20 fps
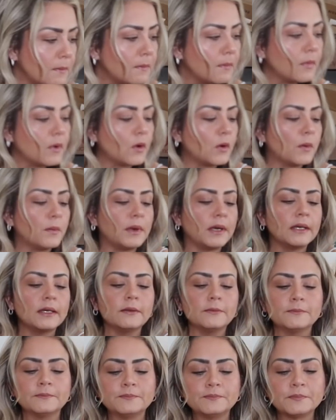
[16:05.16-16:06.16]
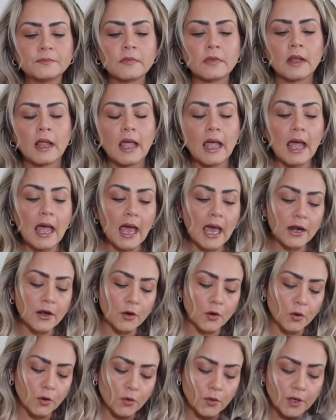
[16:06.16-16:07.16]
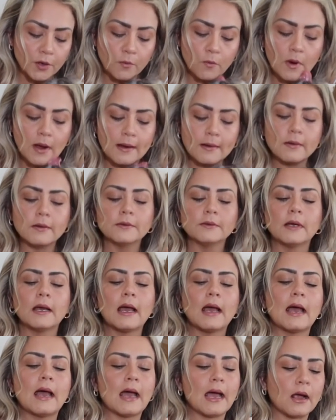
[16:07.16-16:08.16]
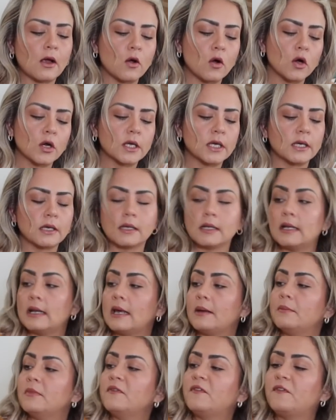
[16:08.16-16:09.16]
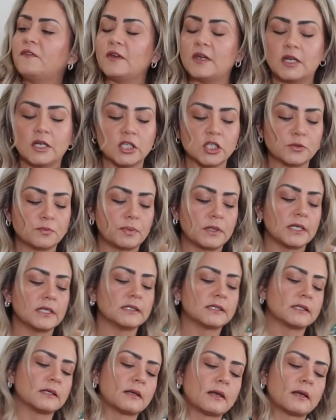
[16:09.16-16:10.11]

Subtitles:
moment. Another one. Koki, let me finish, please.